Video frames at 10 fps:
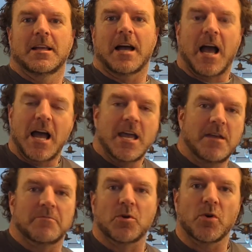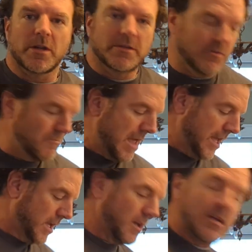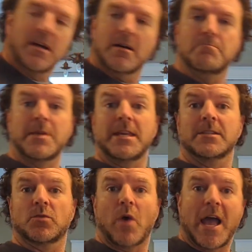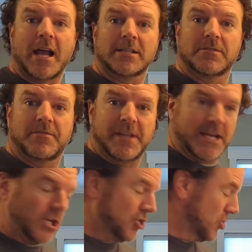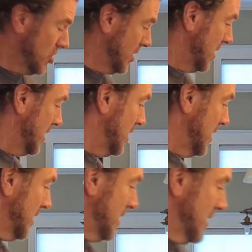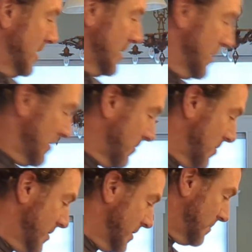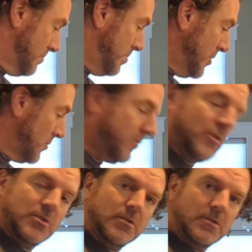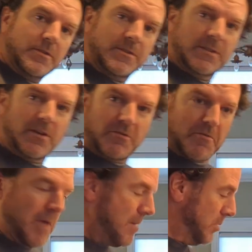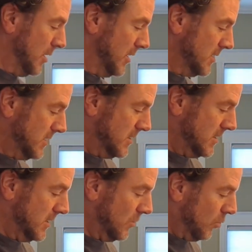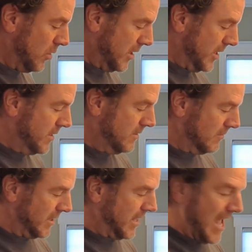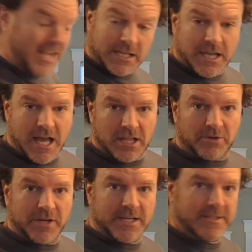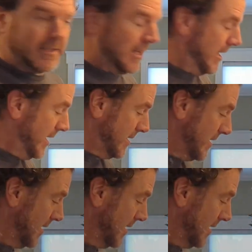I am going to make a beeswax finish for this beautiful silver maple wood with ant galleries in it.